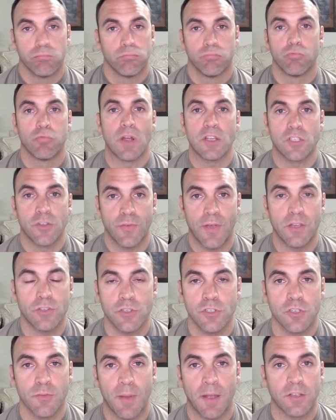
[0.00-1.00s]

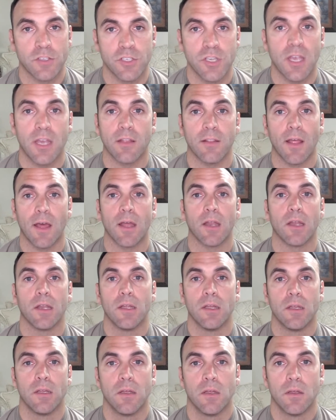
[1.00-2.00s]
reservations about saying that.
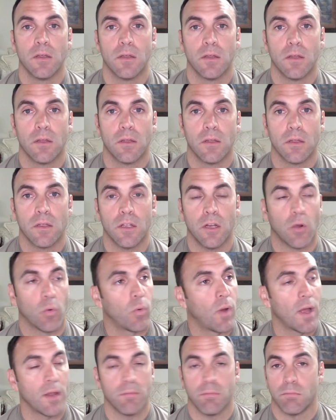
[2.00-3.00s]
You know
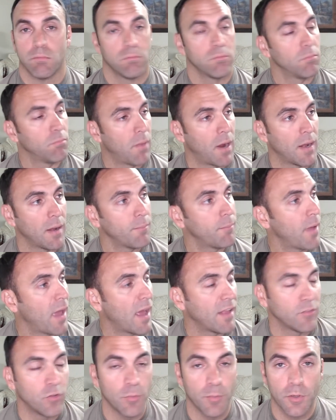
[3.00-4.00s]
what? Might have
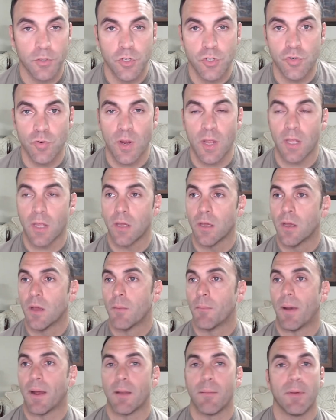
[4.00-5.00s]
had too much drink.
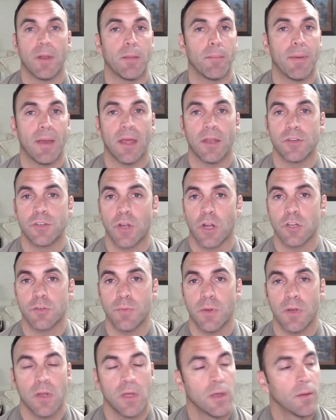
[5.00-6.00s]
Might have been a bad
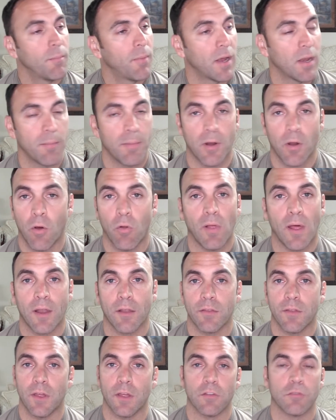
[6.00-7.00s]
judgment. Might have been a whole lot
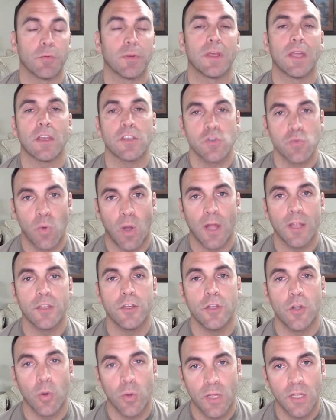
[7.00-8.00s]
of things. But guess what?
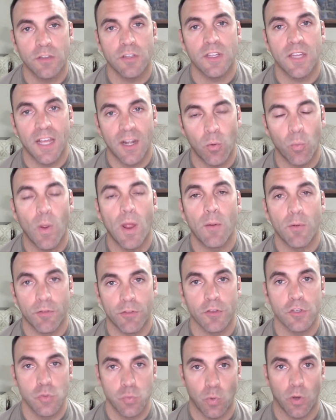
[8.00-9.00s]
You don't get to get away with
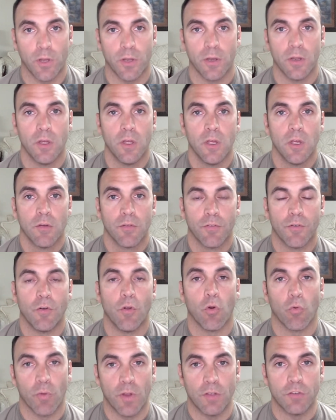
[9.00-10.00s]
this one for
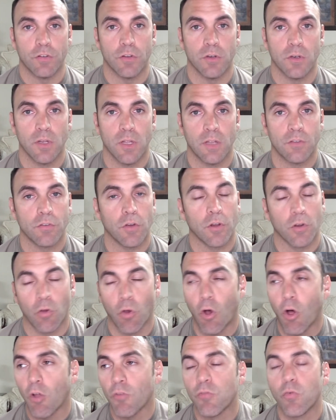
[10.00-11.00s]
no reason. It's
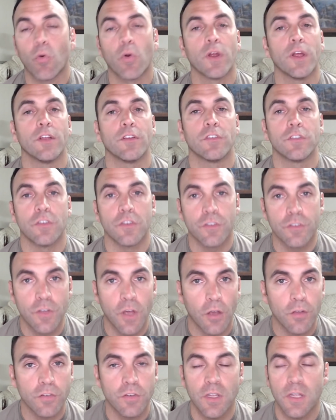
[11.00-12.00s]
uncalled for. It's
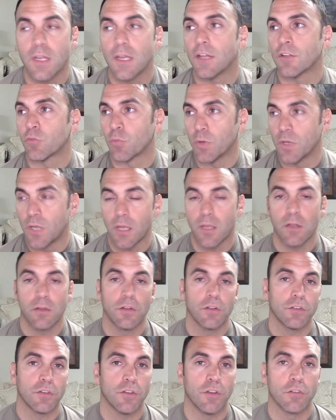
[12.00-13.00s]
disgusting. It's
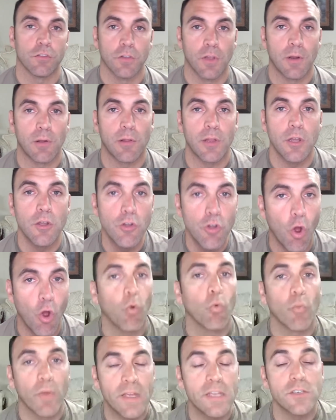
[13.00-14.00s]
ridiculous. And there's literally
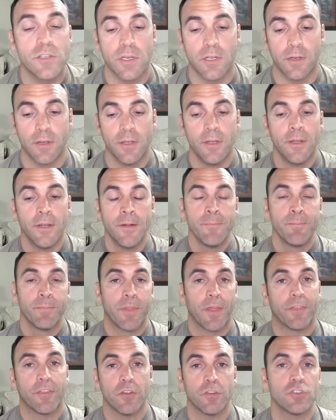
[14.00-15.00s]
no reason
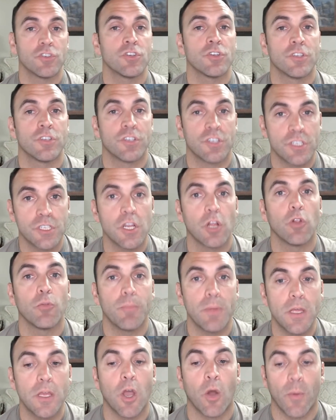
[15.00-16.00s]
that this should still
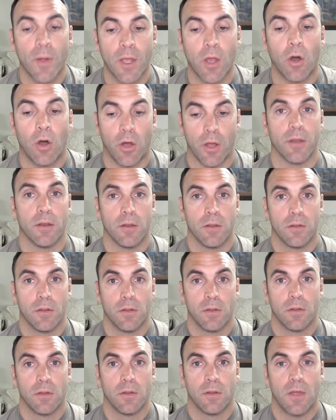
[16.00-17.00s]
be going on
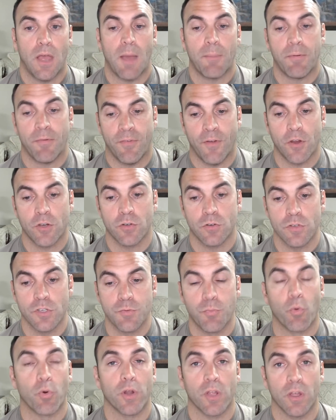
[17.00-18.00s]
at professional
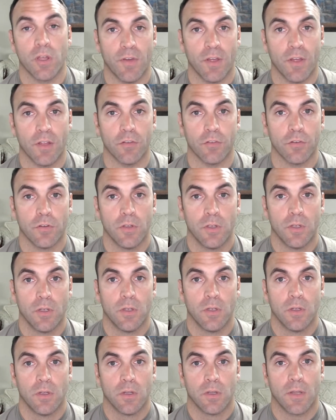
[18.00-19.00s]
sporting events.
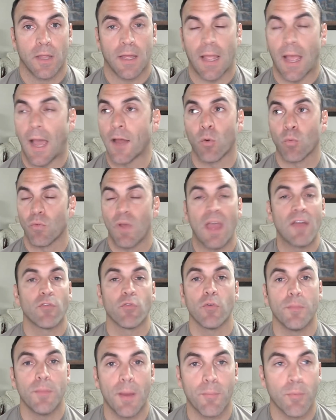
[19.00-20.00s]
Like, I don't ever
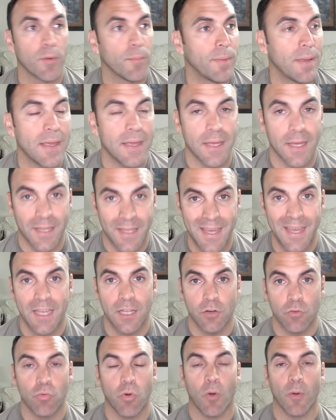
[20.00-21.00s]
remember being a
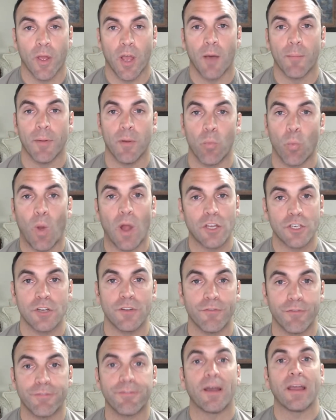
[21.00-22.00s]
kid growing up and
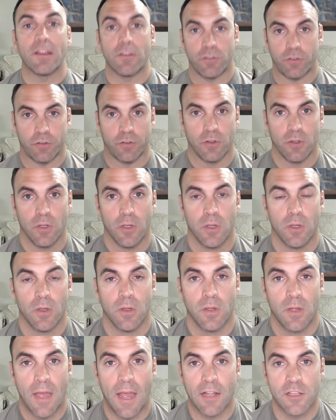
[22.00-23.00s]
watching fights
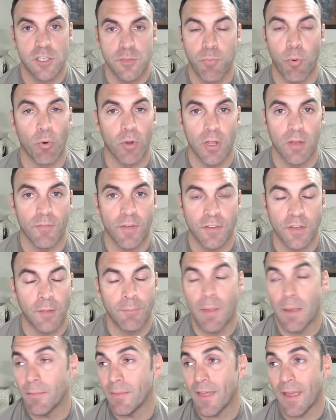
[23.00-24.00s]
at sporting events. And
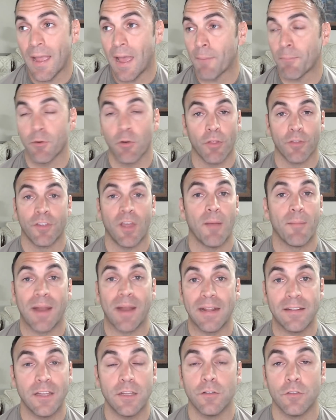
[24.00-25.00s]
maybe they happened all the time and
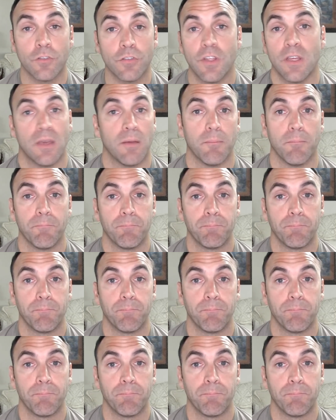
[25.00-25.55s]
I didn't see